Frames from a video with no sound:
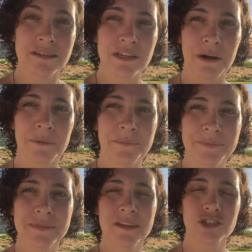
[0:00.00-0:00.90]
So
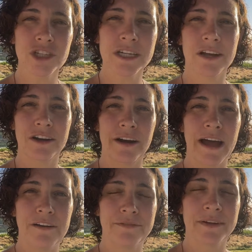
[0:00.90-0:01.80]
just under
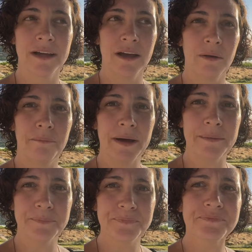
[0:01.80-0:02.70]
half, but
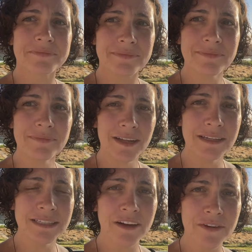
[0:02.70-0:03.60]

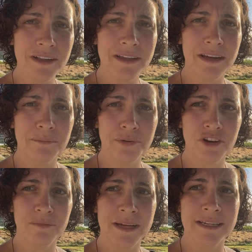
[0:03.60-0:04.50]
definitely an
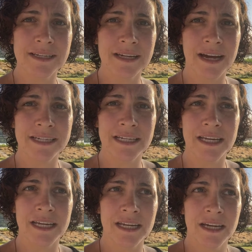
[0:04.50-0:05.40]
improvement. I
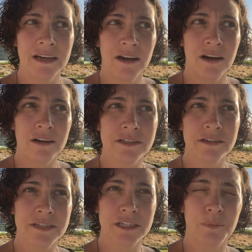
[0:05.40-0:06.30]
did also
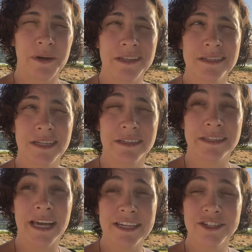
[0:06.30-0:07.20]
6.6
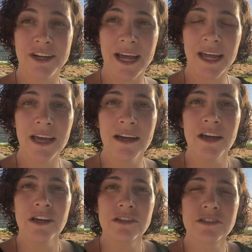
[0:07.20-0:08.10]
yesterday.
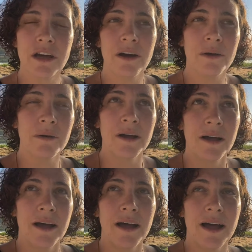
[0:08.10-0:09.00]
So,
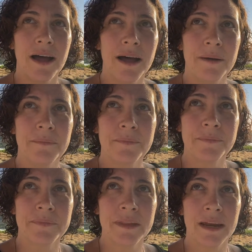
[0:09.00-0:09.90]
and
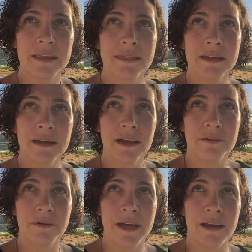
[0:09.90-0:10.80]
I think I
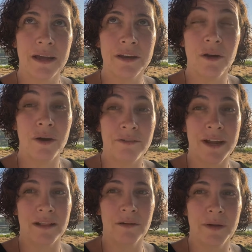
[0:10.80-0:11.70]
know I ran
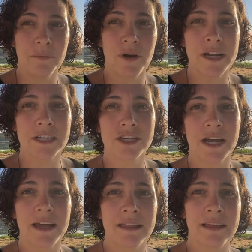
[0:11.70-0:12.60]
a little bit more
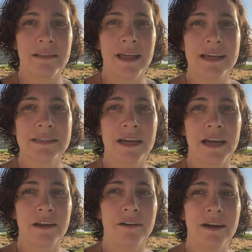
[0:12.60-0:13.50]
yesterday, and then last
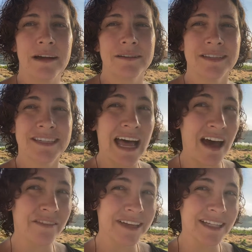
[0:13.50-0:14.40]
night around
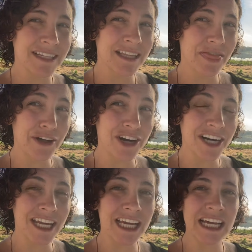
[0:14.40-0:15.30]

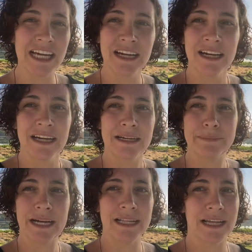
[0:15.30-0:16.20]
7:30,
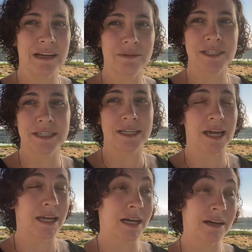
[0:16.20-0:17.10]
my leg was just
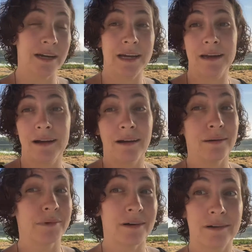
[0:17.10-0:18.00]
like, all right,
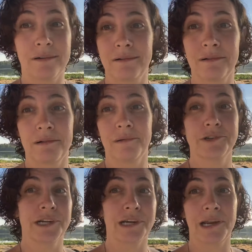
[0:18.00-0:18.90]
I'm done. I'm
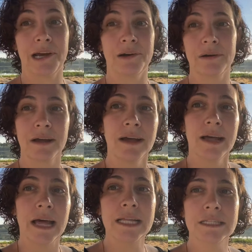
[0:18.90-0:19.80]
checking out.
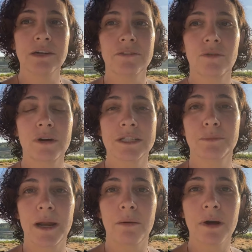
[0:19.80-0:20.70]
And so of course
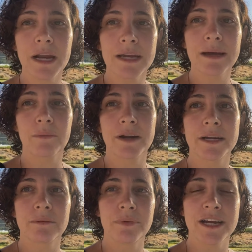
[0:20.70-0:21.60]
when I'm running, I'm wearing
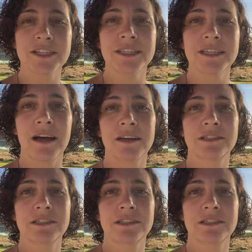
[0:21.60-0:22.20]
compression socks.